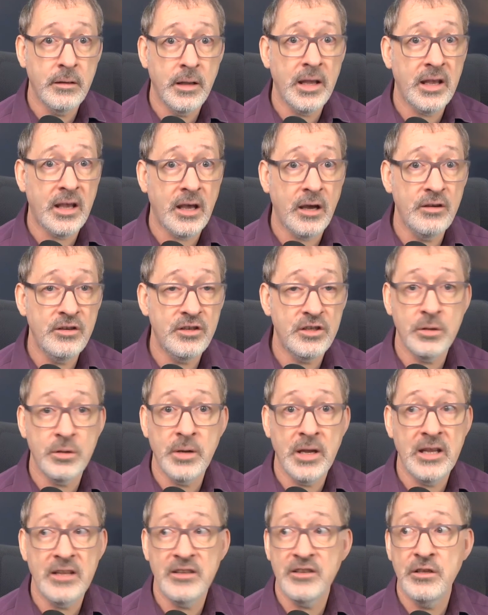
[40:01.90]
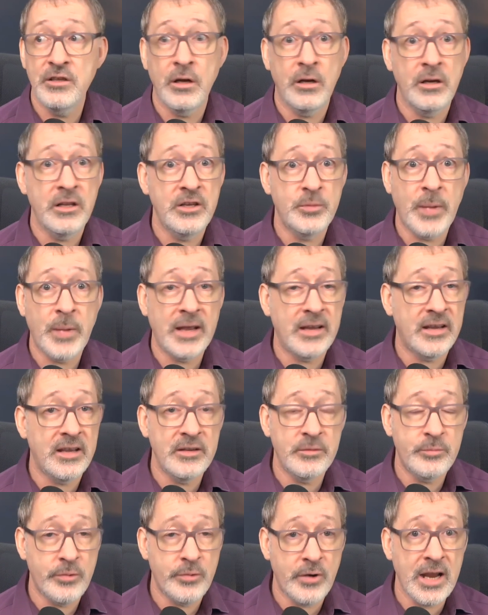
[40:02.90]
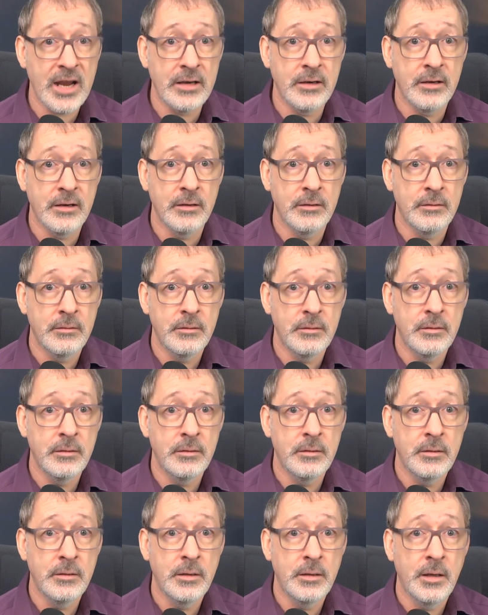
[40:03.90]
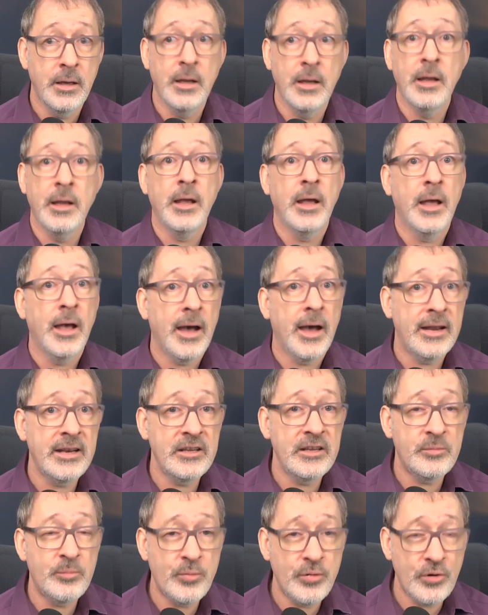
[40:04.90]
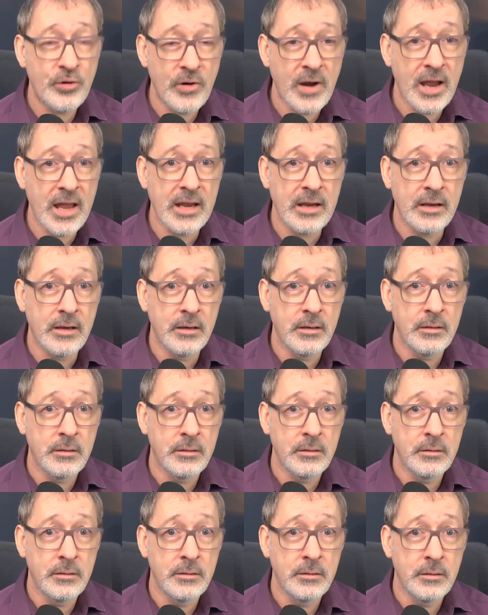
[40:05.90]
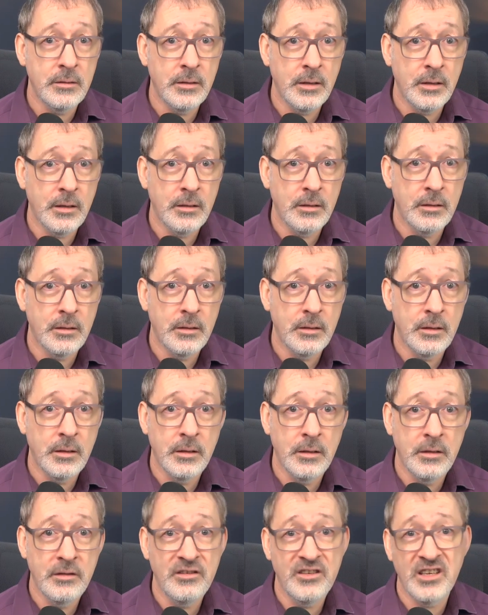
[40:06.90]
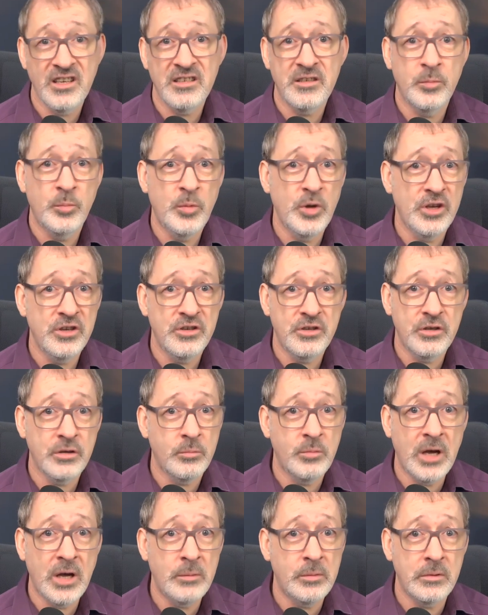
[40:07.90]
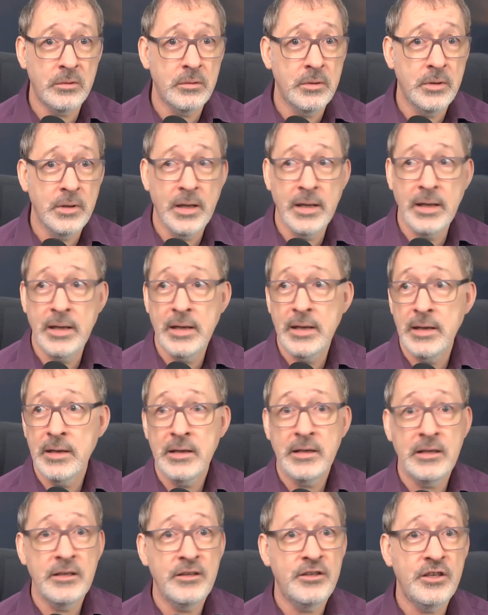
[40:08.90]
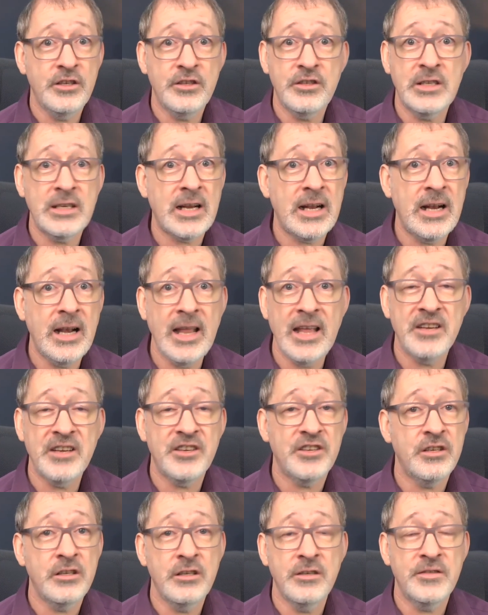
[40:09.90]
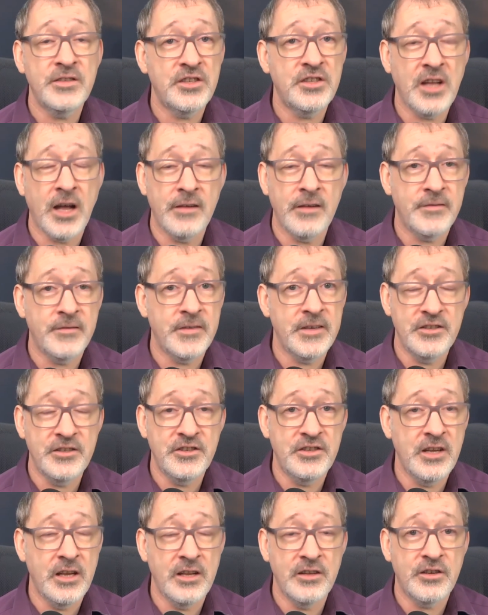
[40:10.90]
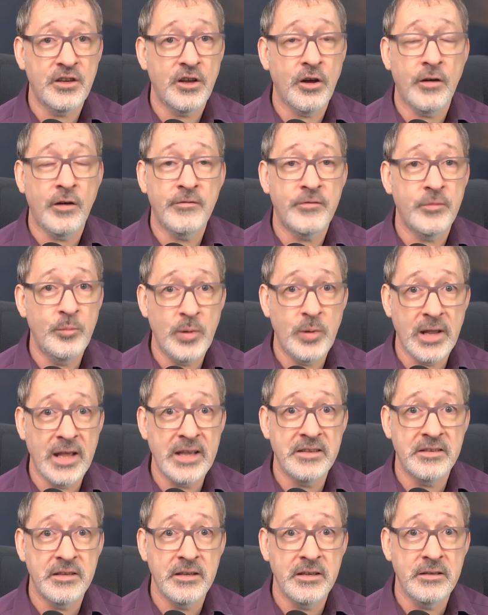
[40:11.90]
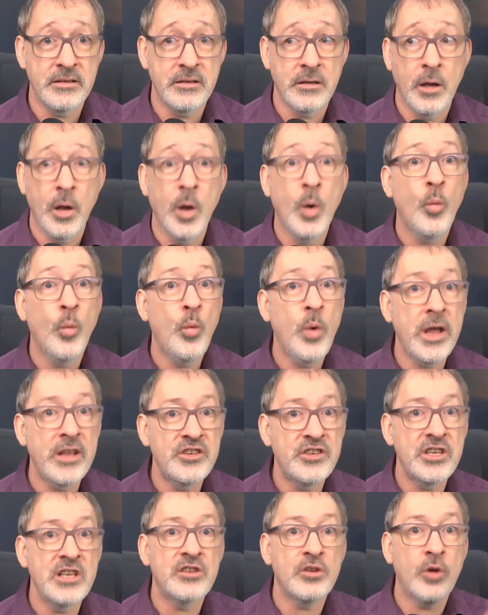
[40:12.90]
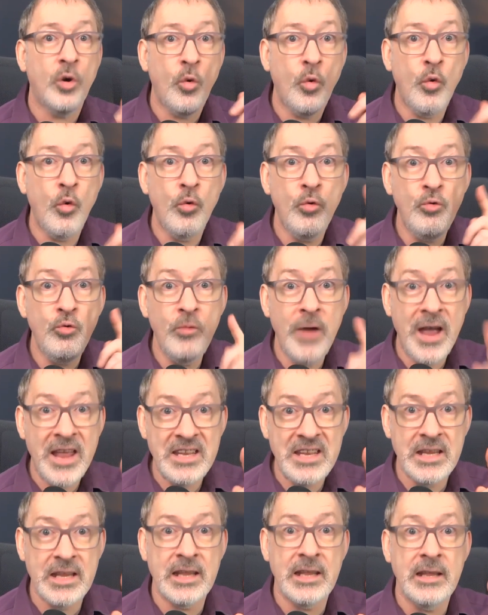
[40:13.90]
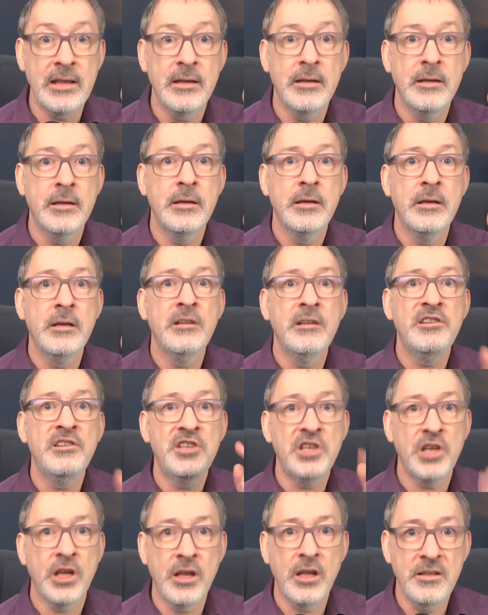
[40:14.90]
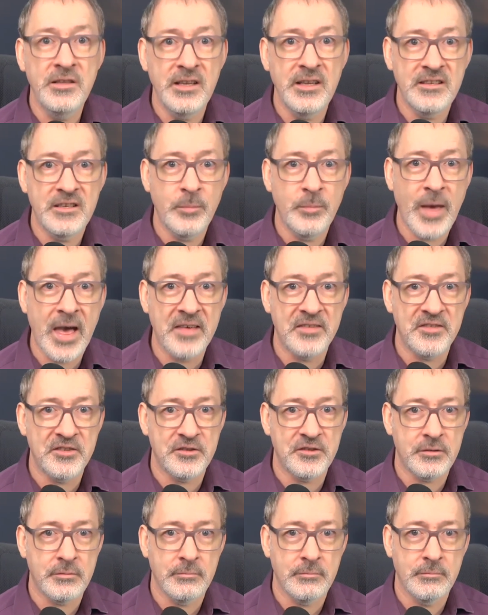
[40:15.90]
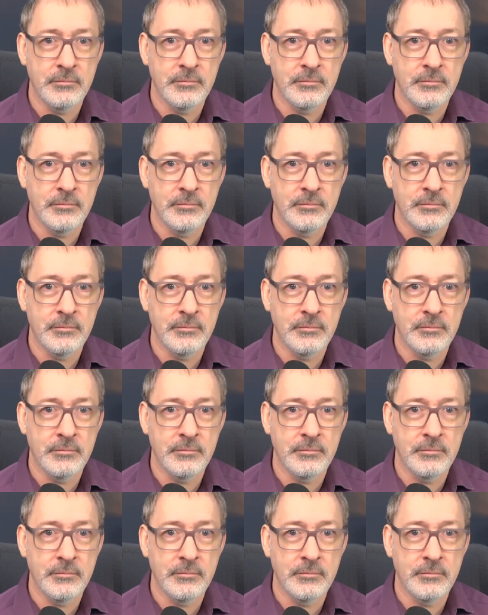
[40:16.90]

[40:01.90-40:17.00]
It goes to its knowledge bank, its brain. And its brain, just to burst your bubble, is just a collection of stuff it's got from places, which it's already turned into maths.